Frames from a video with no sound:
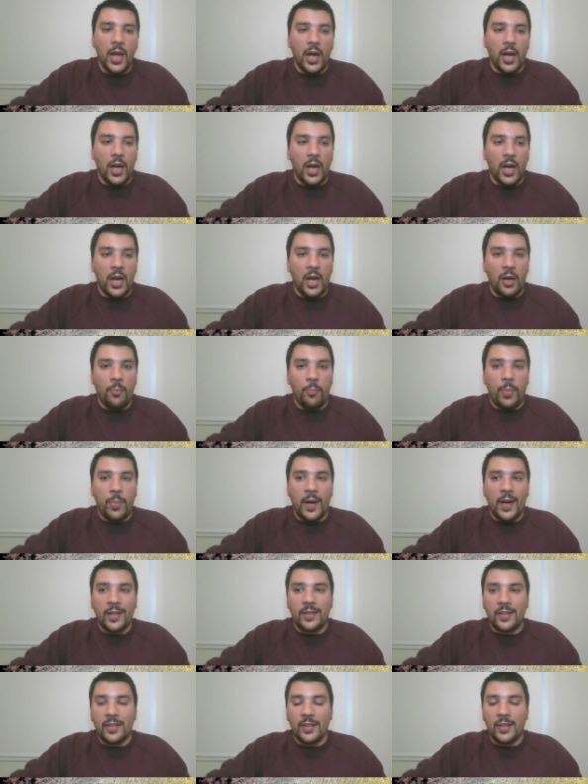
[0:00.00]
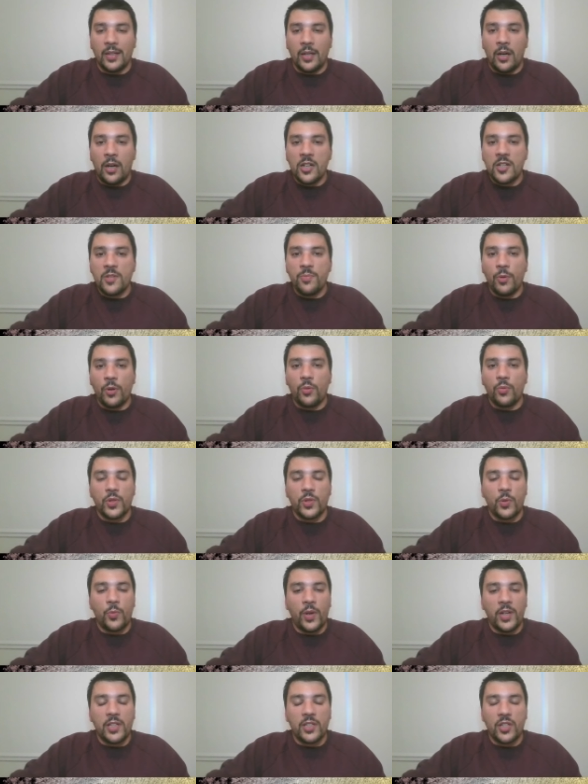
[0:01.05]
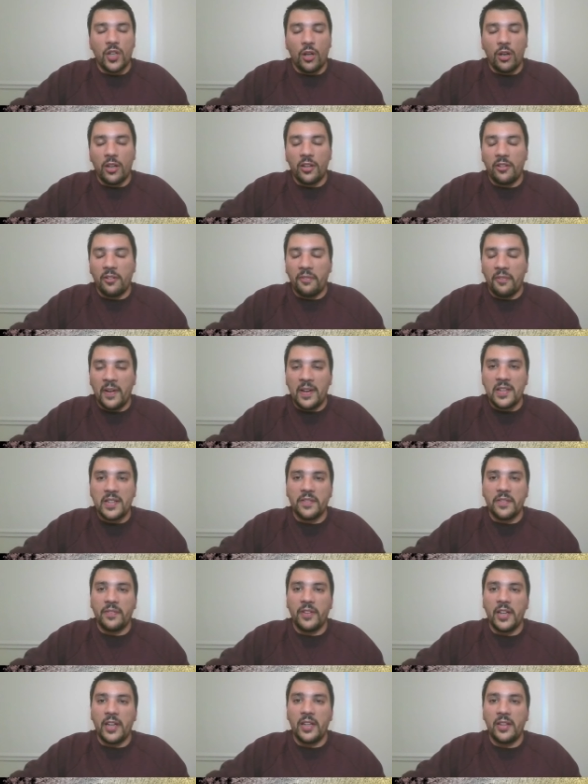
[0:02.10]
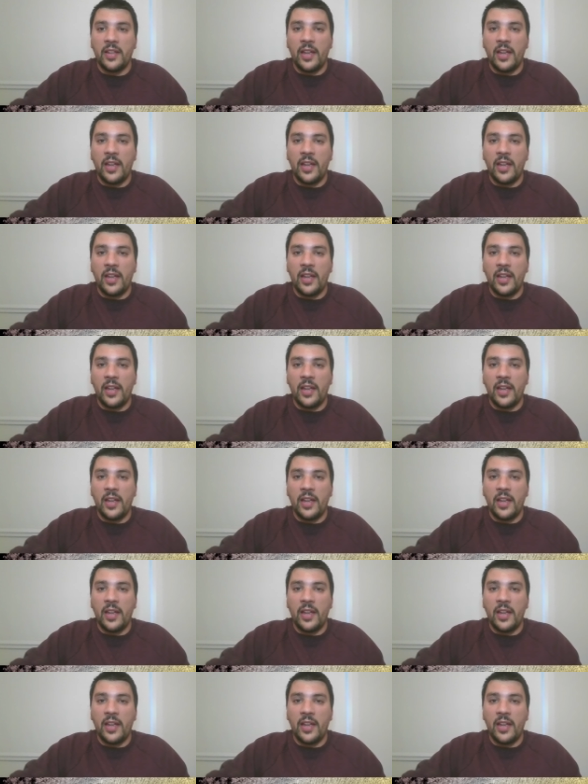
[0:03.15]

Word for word: uh, but uh, Augsburg was quite solid defensively.